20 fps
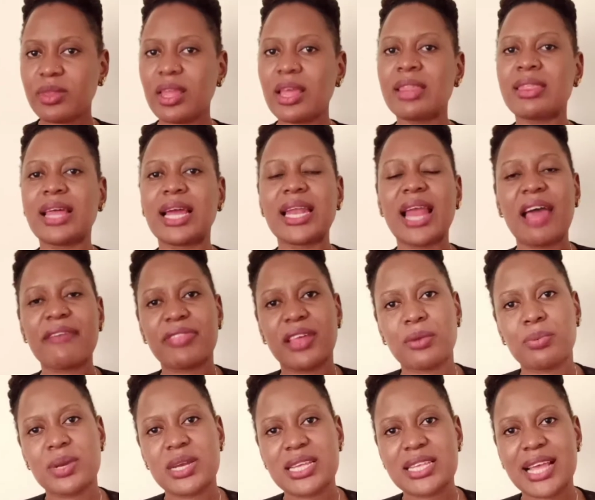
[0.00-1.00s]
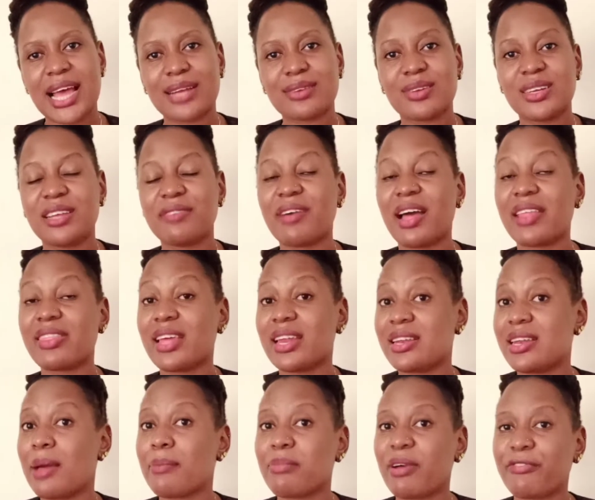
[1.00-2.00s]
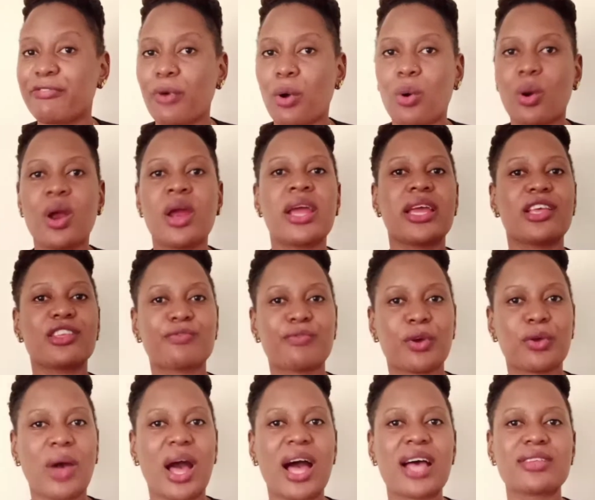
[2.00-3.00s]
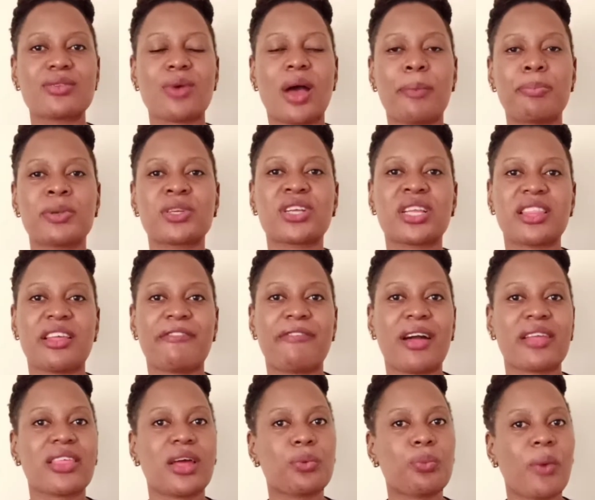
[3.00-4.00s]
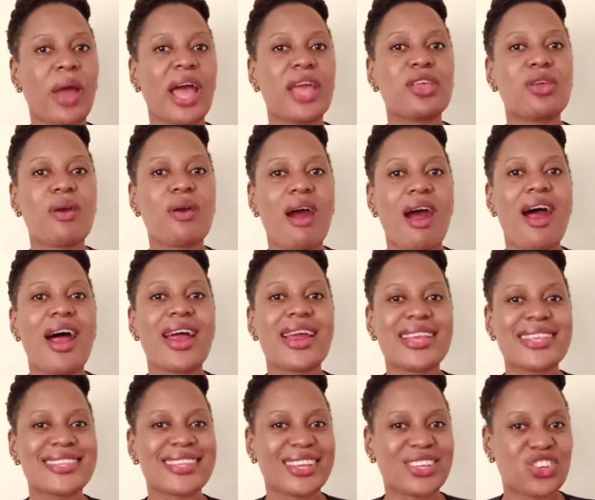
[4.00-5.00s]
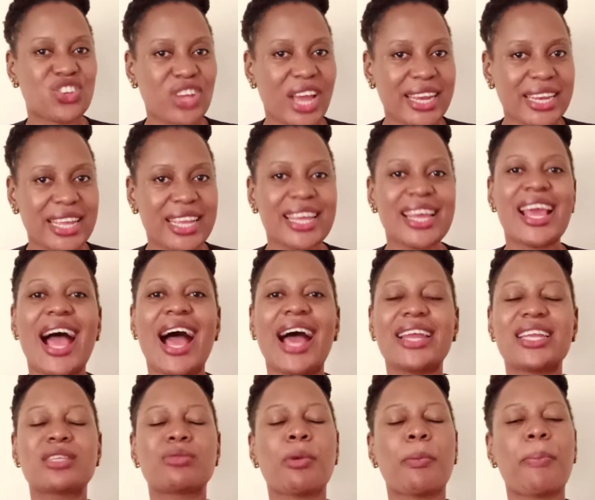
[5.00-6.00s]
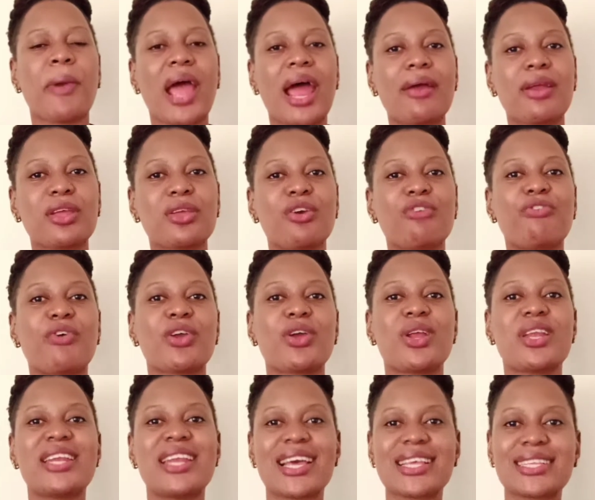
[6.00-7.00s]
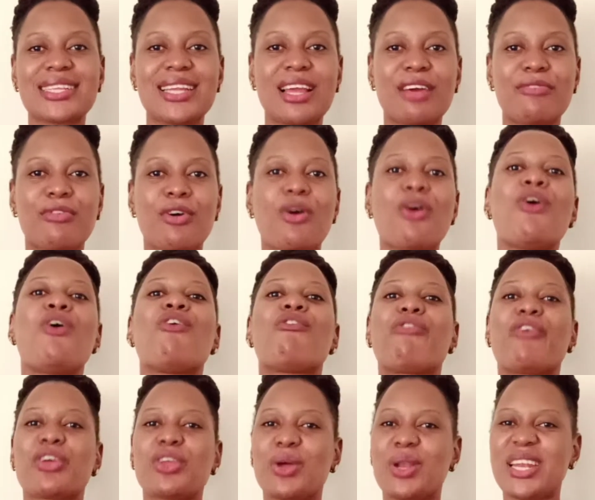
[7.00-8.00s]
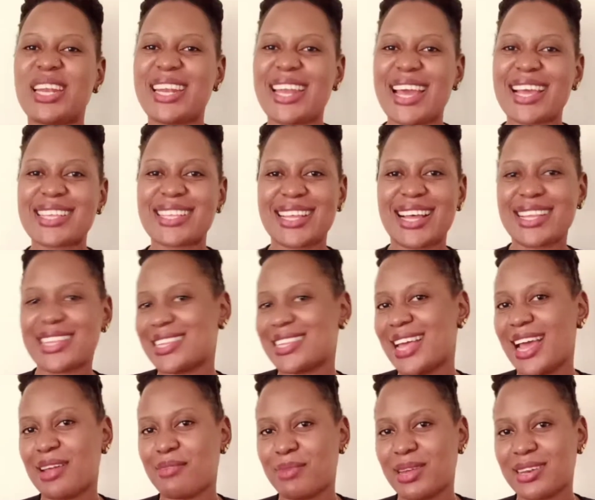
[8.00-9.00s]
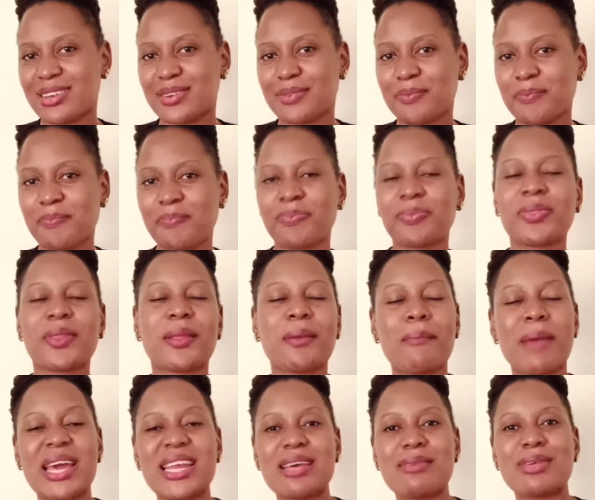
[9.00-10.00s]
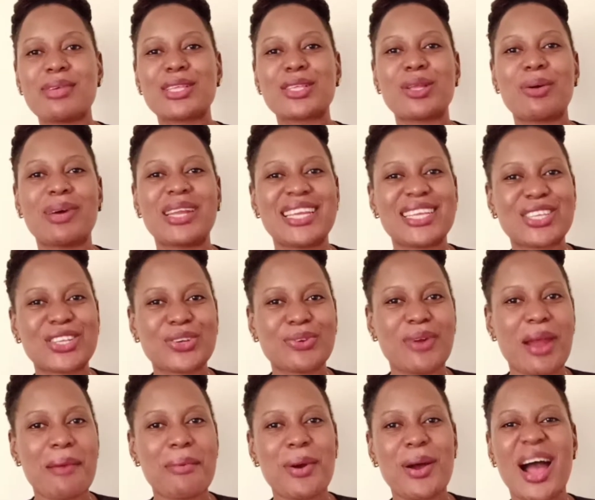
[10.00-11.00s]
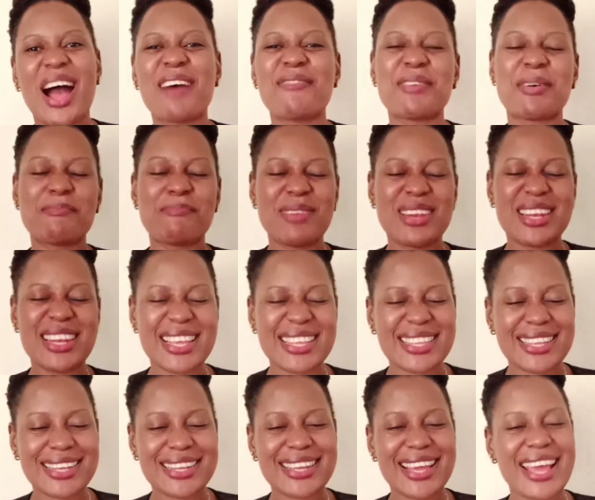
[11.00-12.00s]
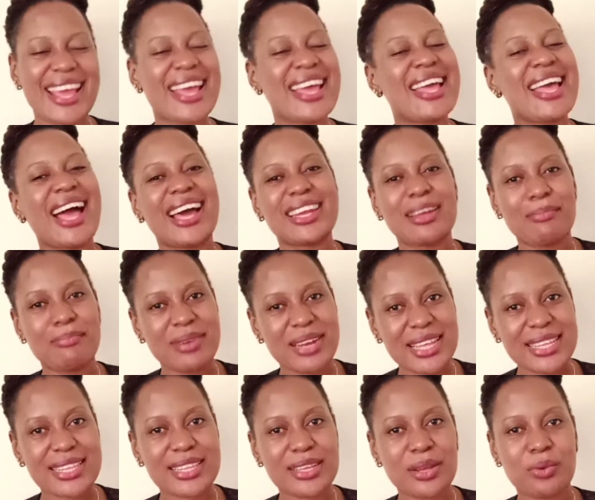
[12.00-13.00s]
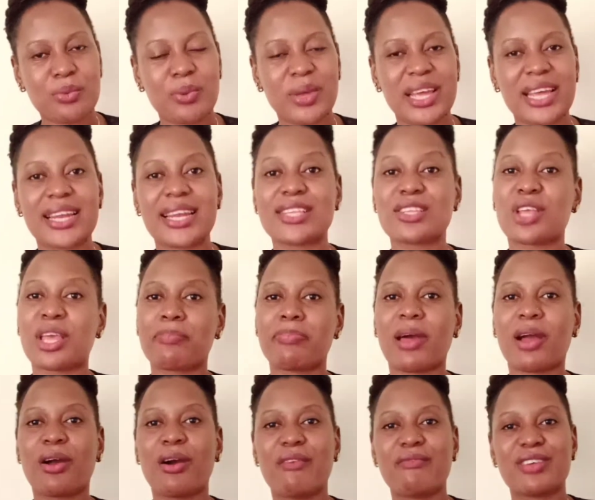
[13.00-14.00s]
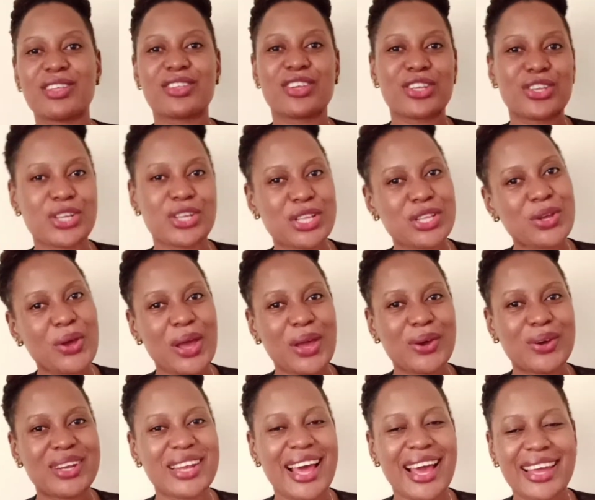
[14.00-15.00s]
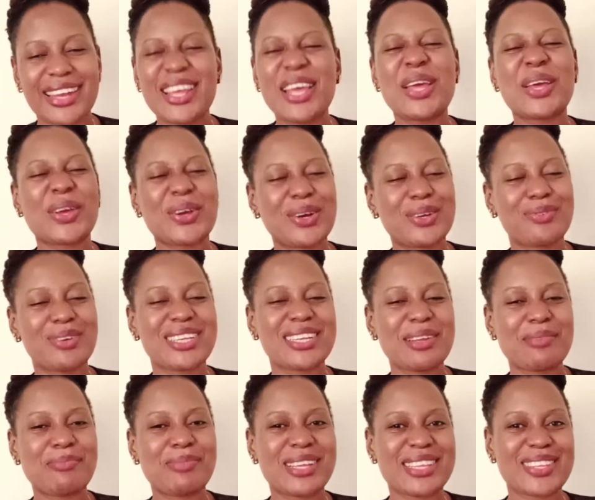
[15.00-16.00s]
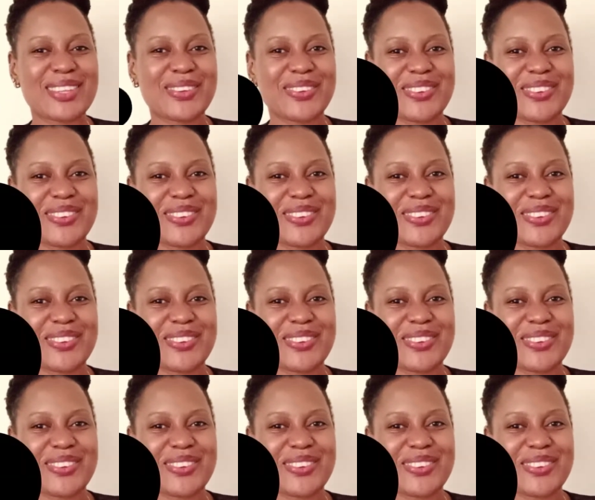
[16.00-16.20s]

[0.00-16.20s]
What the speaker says: the life that we desire to live. And then number 4 is for us to appreciate the fact that where you are is a journey and it's preparing you for your next level, for your next assignment. My name is Noel Inchirabo. Have a blessed day and a blessed week. Let's keep the conversations going online. God richly bless you.